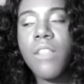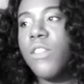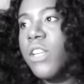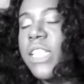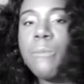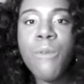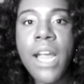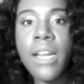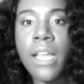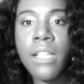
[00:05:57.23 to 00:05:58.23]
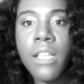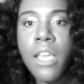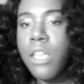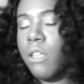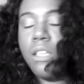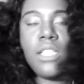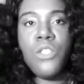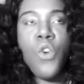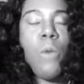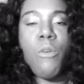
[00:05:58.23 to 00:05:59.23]
You're just pregnant. It's
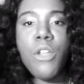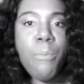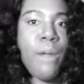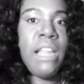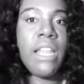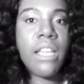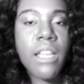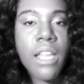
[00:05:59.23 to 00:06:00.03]
normal. You're pregnant.